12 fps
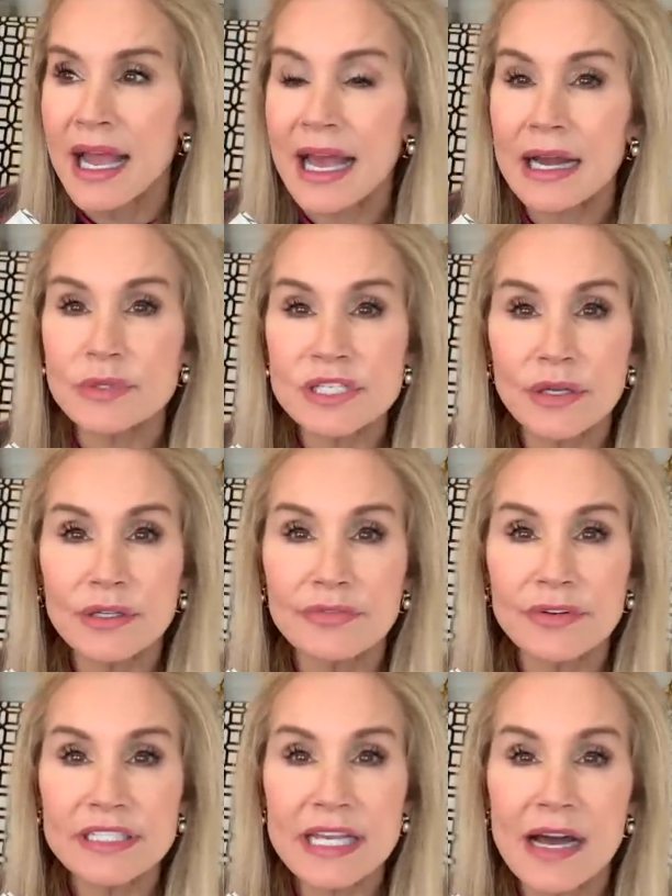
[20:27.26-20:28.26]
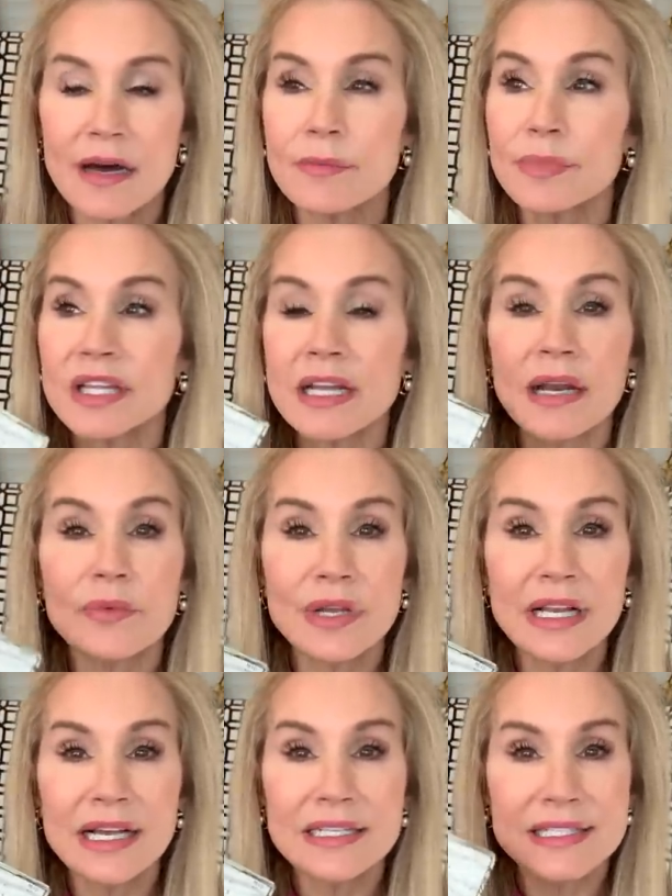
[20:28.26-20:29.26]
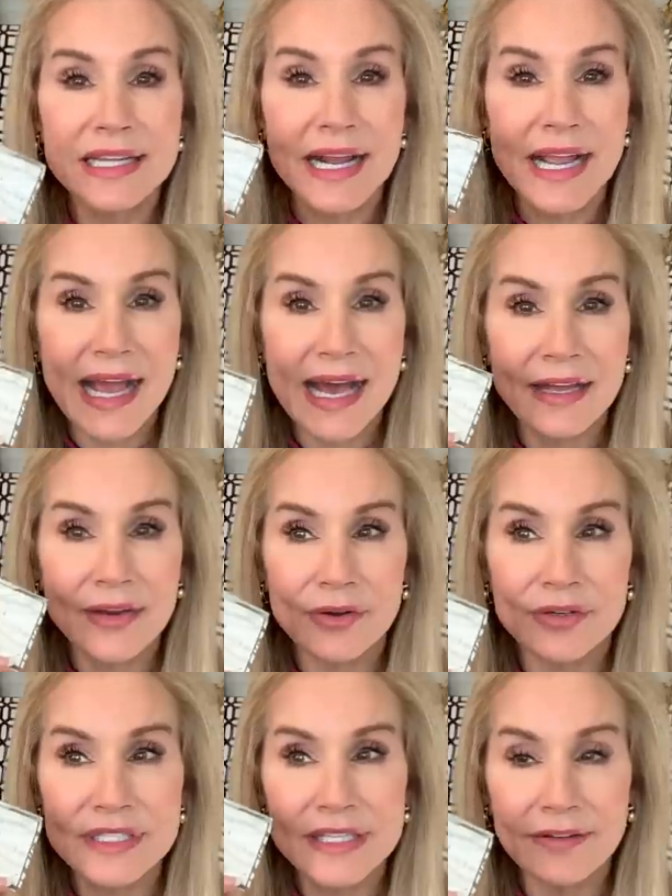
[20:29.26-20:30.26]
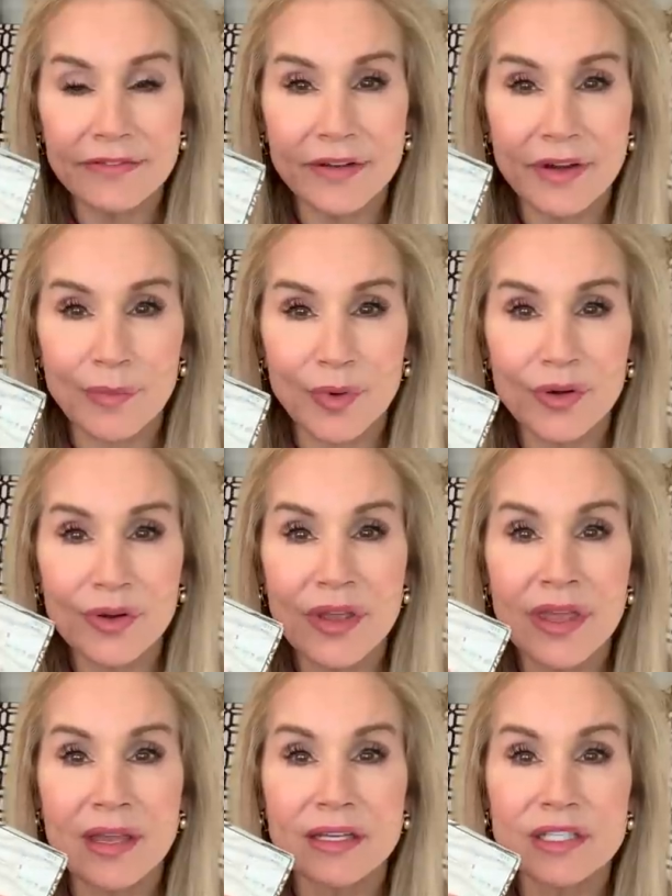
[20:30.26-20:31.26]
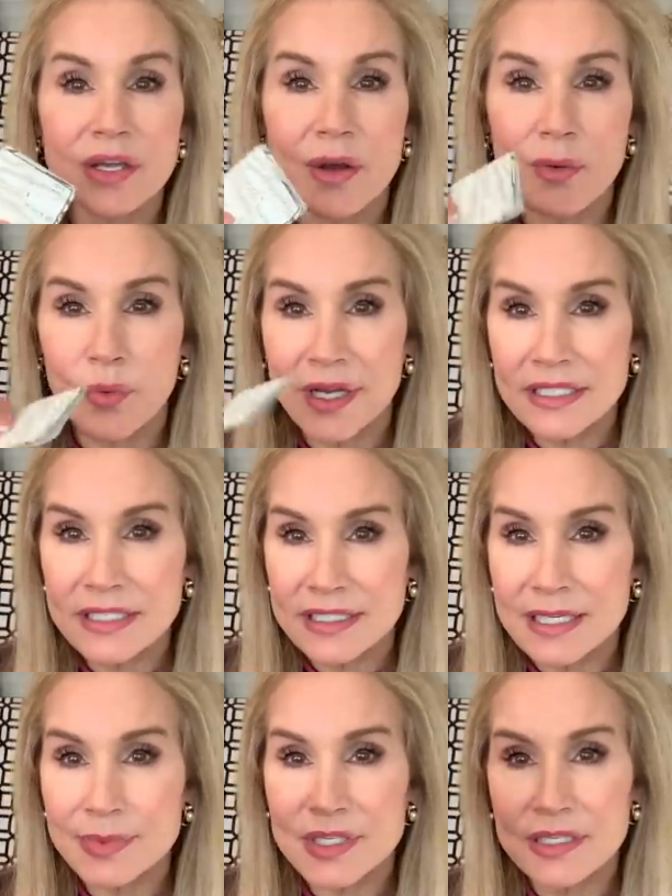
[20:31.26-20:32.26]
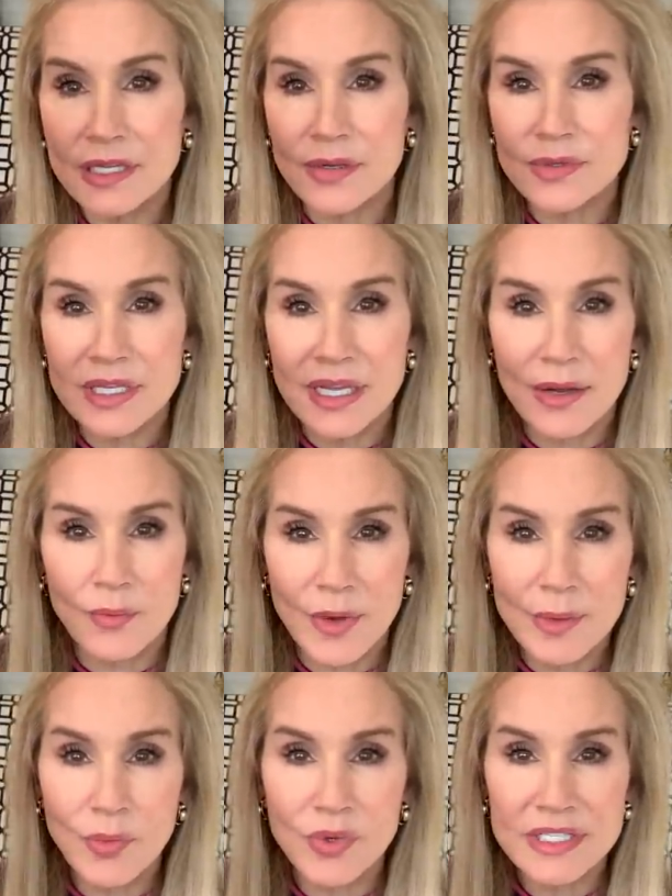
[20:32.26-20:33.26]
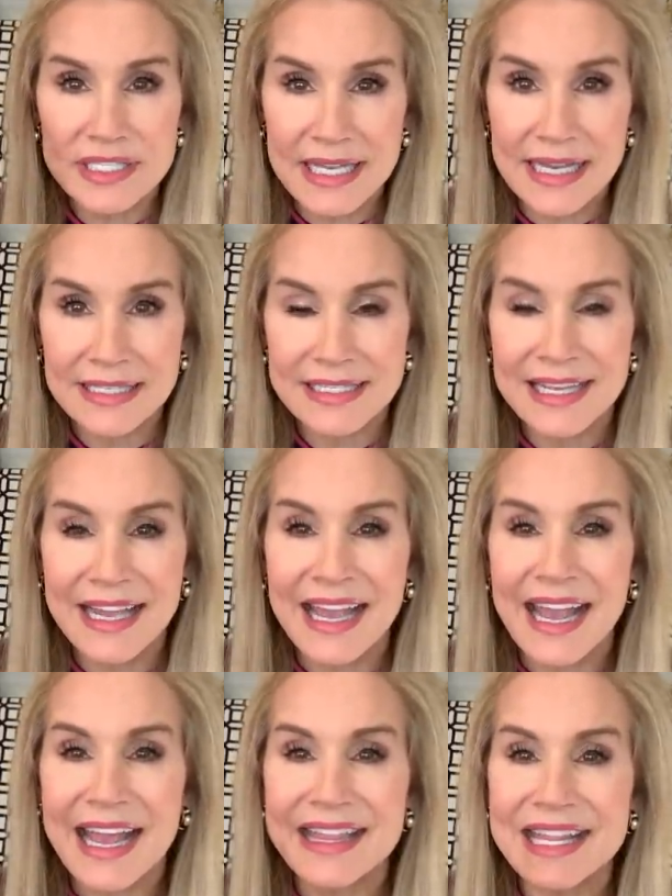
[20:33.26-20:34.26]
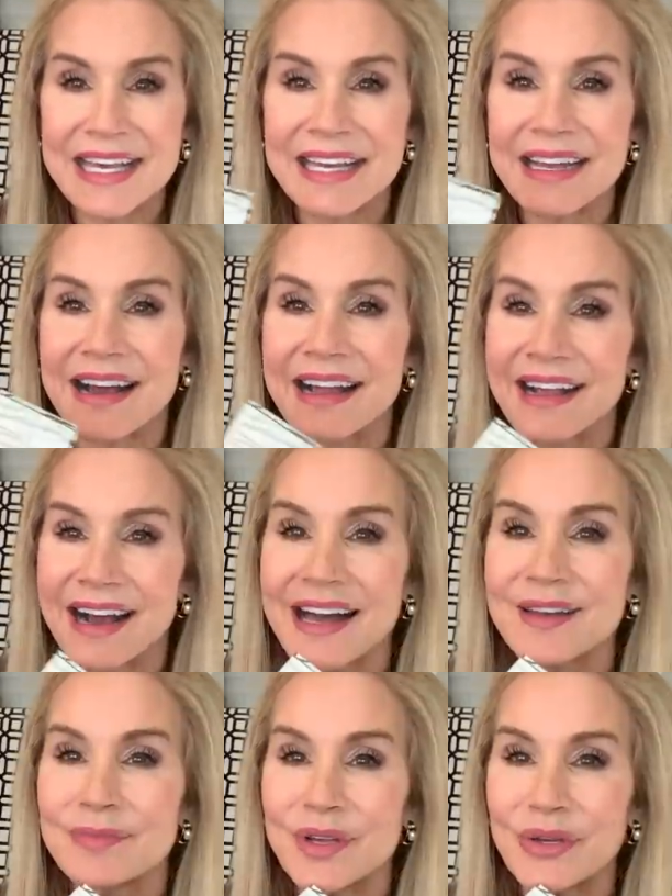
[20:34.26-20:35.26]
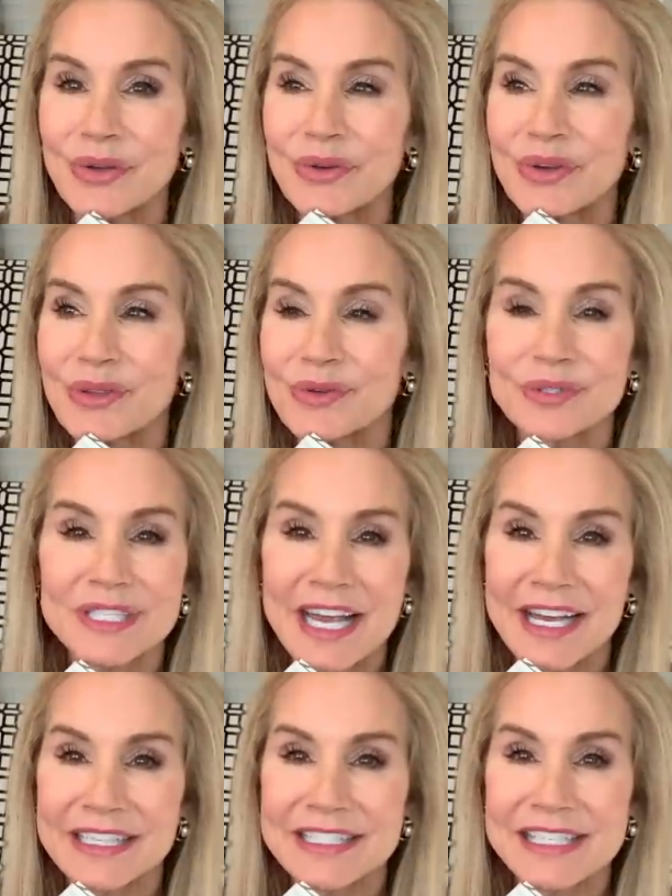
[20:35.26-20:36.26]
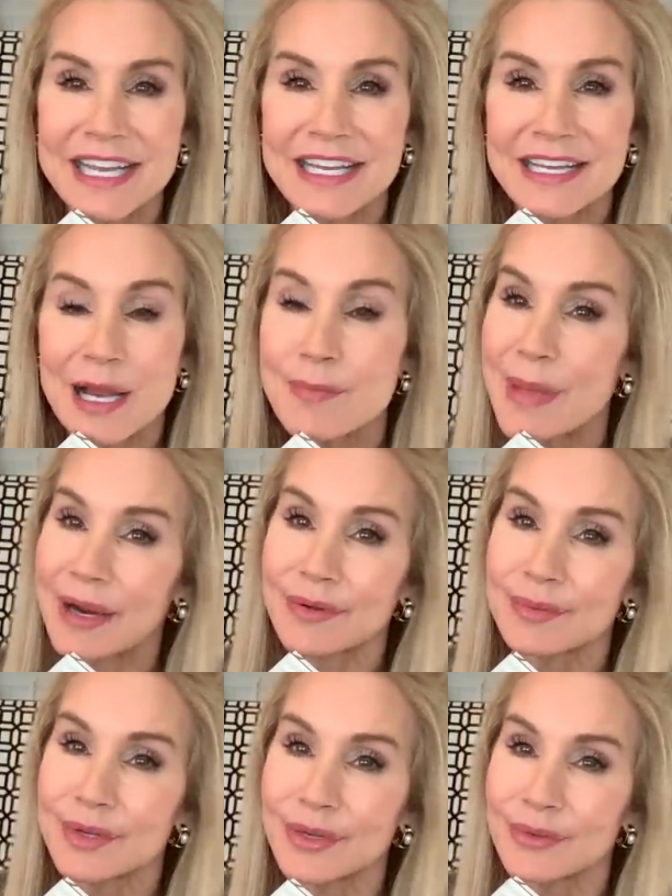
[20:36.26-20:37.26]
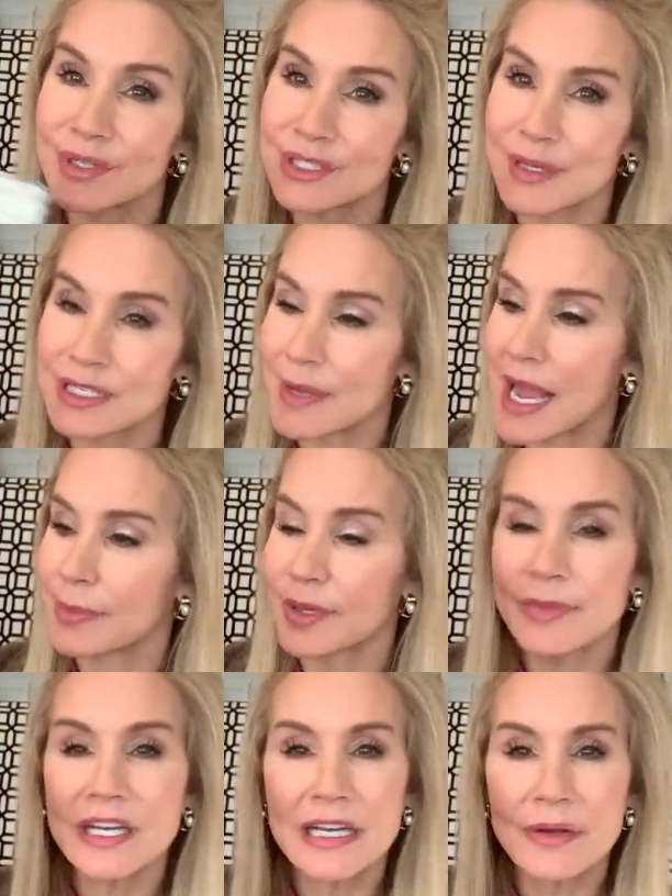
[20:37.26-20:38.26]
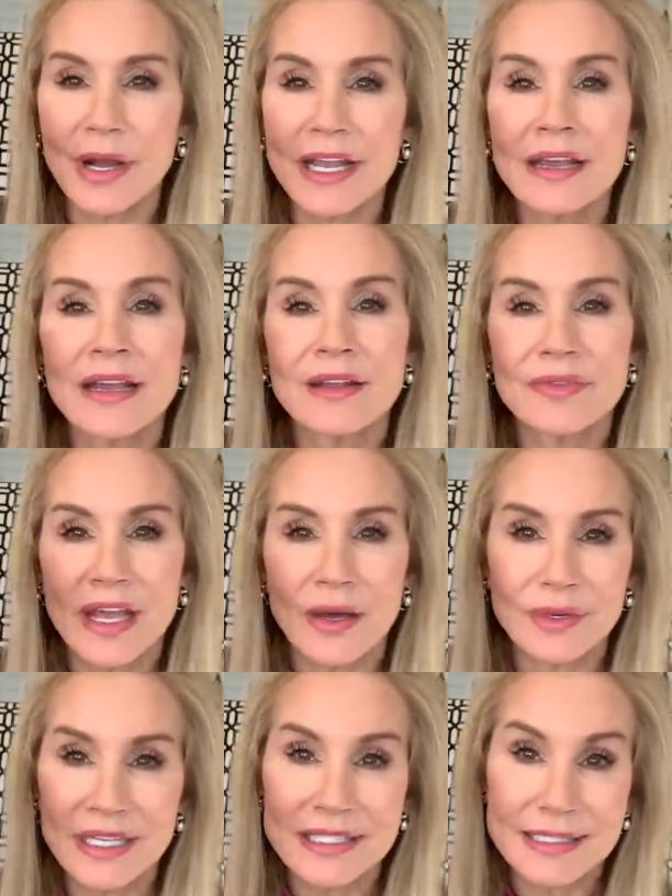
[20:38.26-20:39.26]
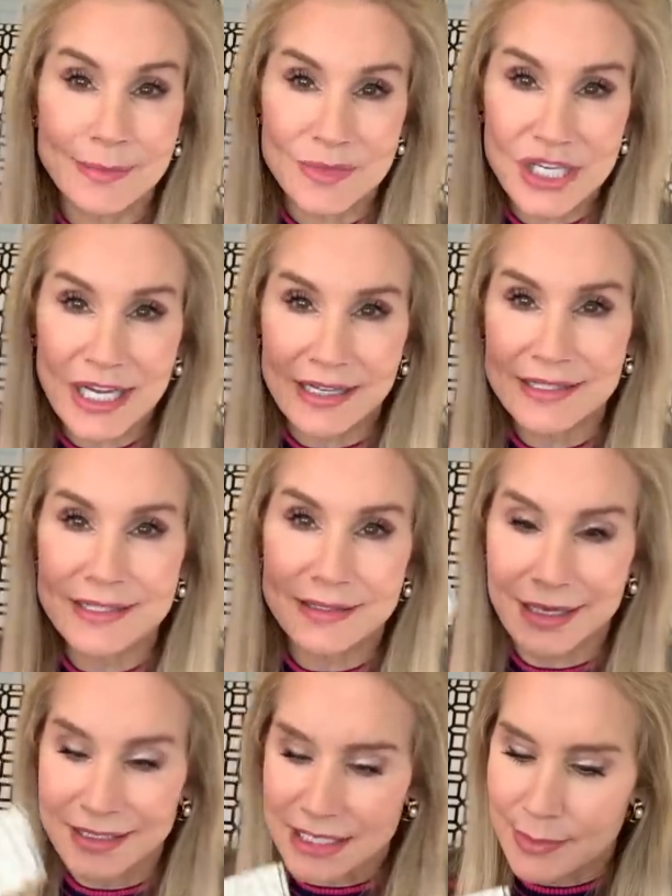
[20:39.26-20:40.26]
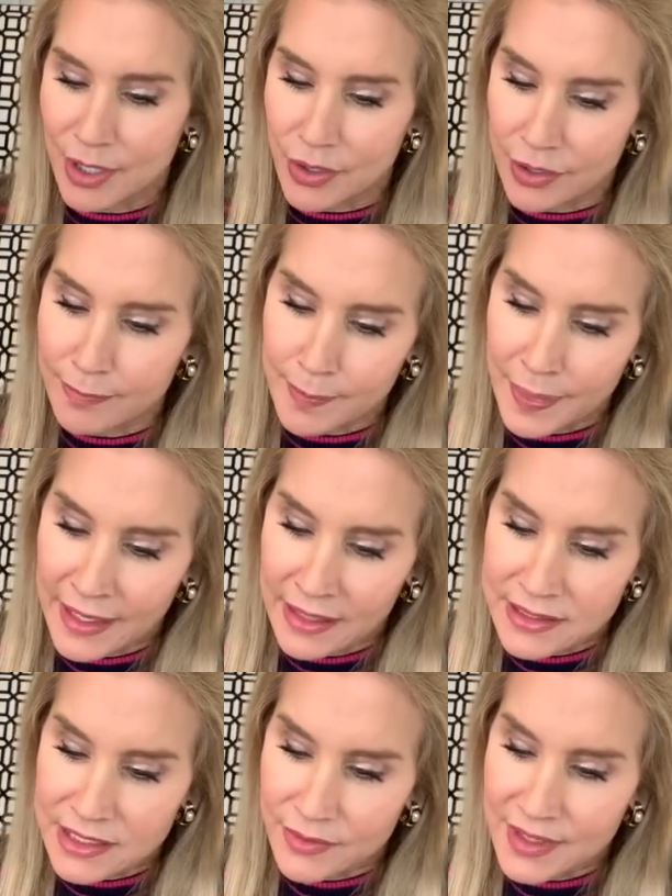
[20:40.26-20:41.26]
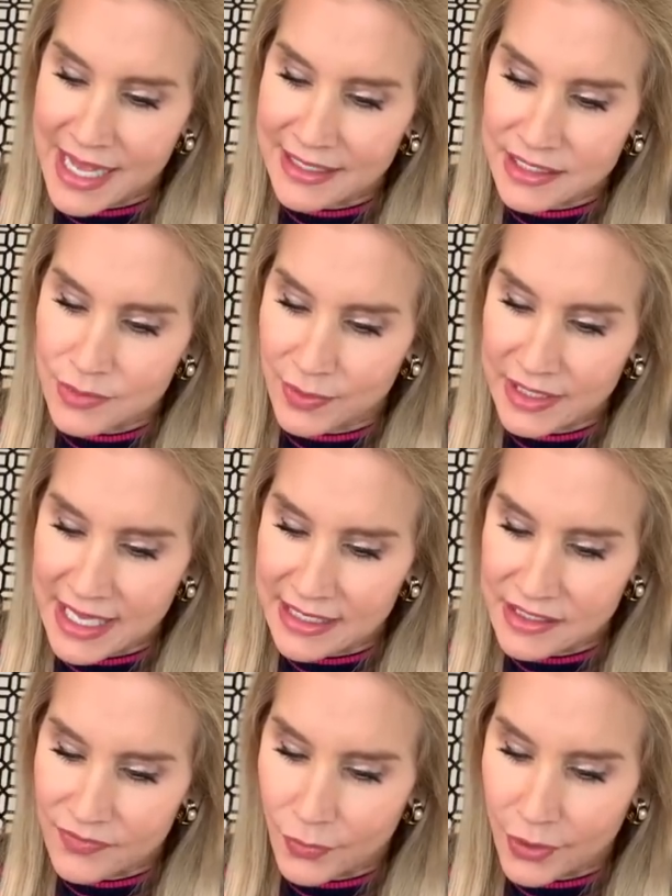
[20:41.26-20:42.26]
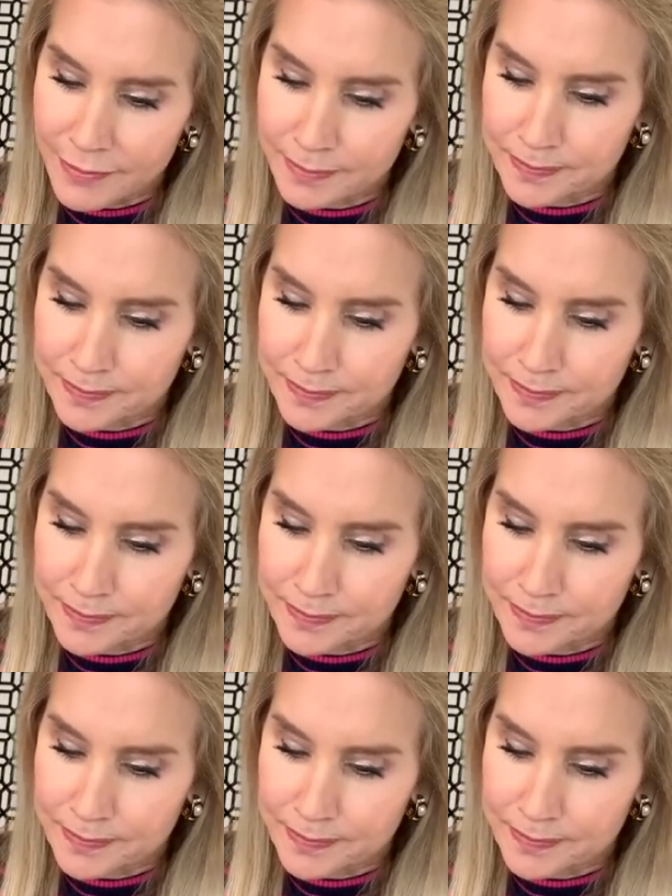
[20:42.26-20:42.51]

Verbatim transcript: And I was totally freaked out, but then I realized that I had her cell phone number, so I went to Tips and Toes and got one more set, and then I got Moon through text, and I'm back with Moon, which makes me happy. But anyway, they only accept checks, not debit card. So that's what that is for.